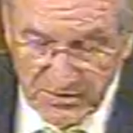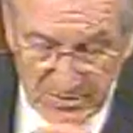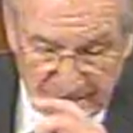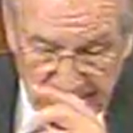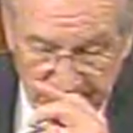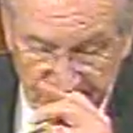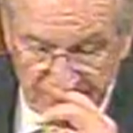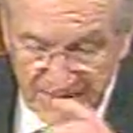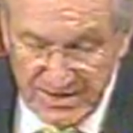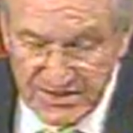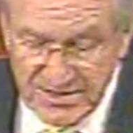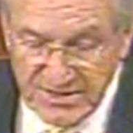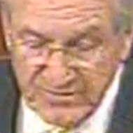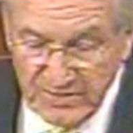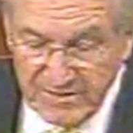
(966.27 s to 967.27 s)

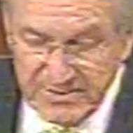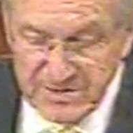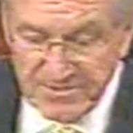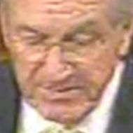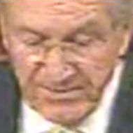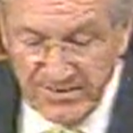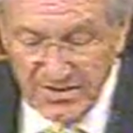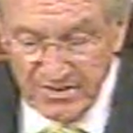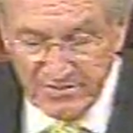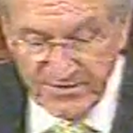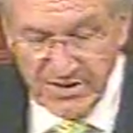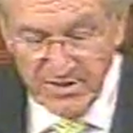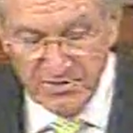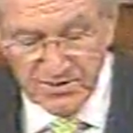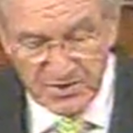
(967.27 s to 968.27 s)
comprehensive women's preventative
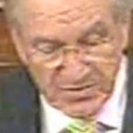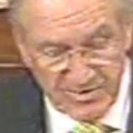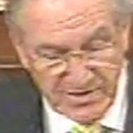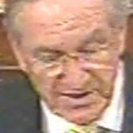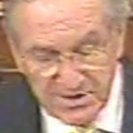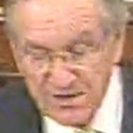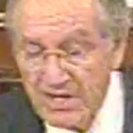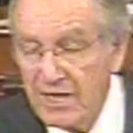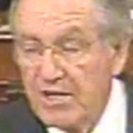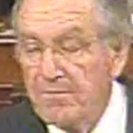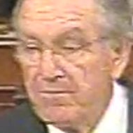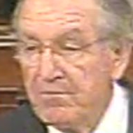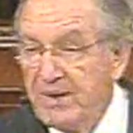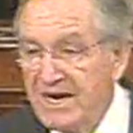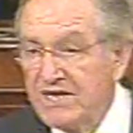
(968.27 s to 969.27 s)
care and screenings
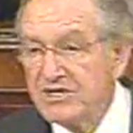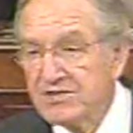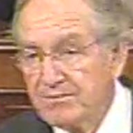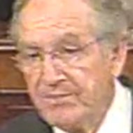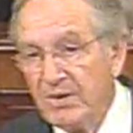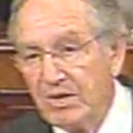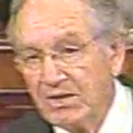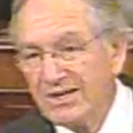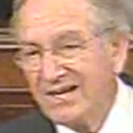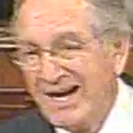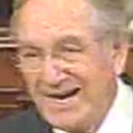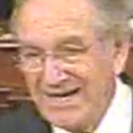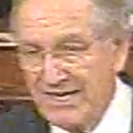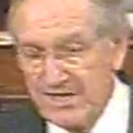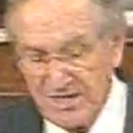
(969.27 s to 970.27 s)
based upon
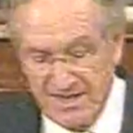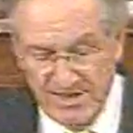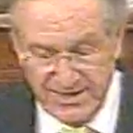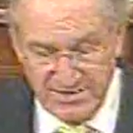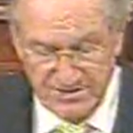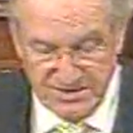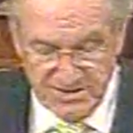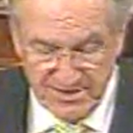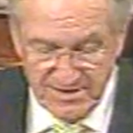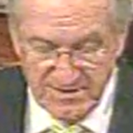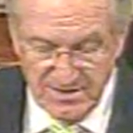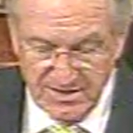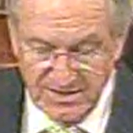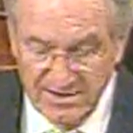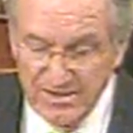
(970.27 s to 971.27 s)
guidelines
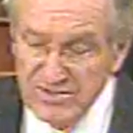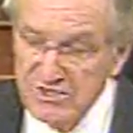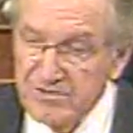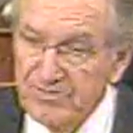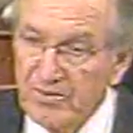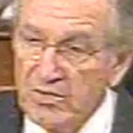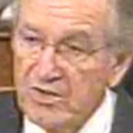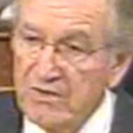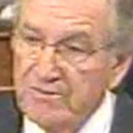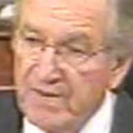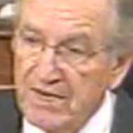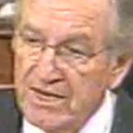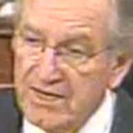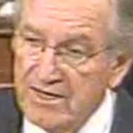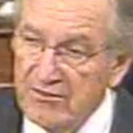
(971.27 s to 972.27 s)
supported
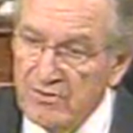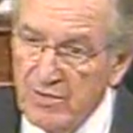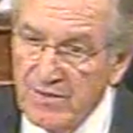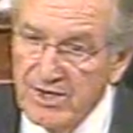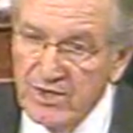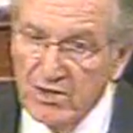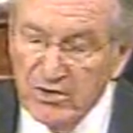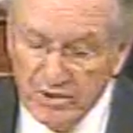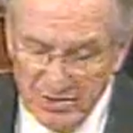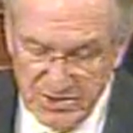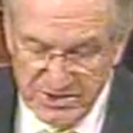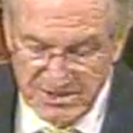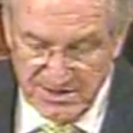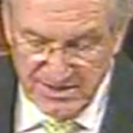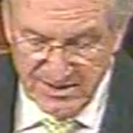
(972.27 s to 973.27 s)
by what we call
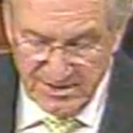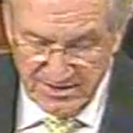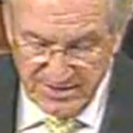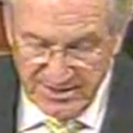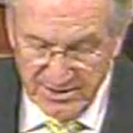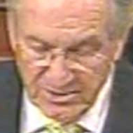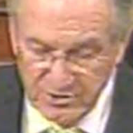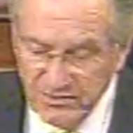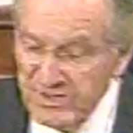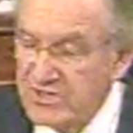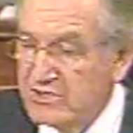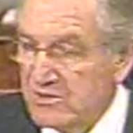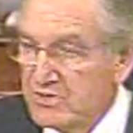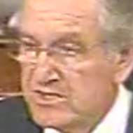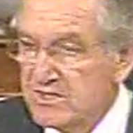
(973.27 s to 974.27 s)
HRSA, the Health
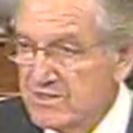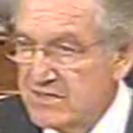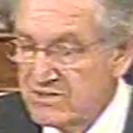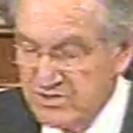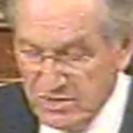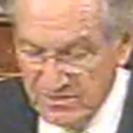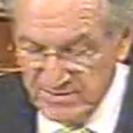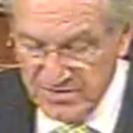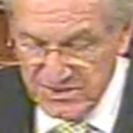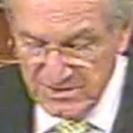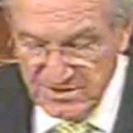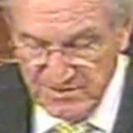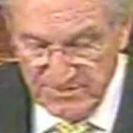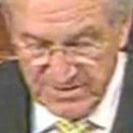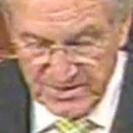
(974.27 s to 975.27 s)
Resources and Services
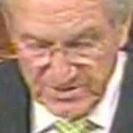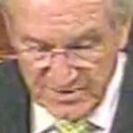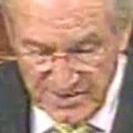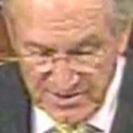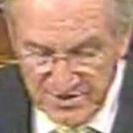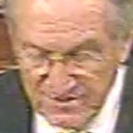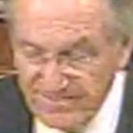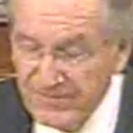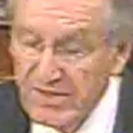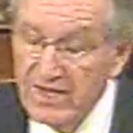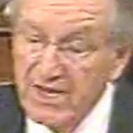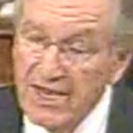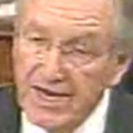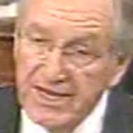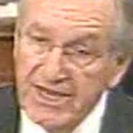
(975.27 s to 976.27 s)
Administration.
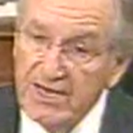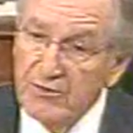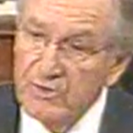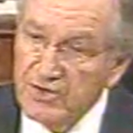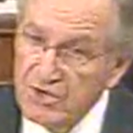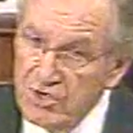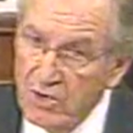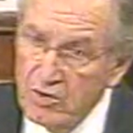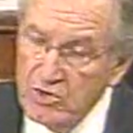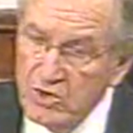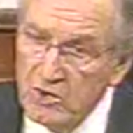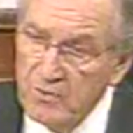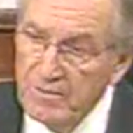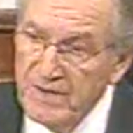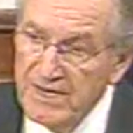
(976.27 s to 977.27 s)
Again, with no
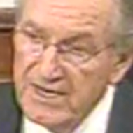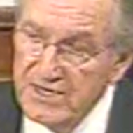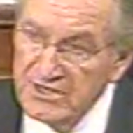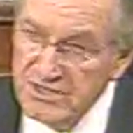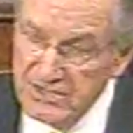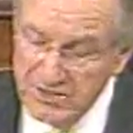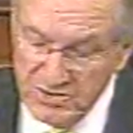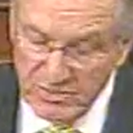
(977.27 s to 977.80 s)
co-pays, no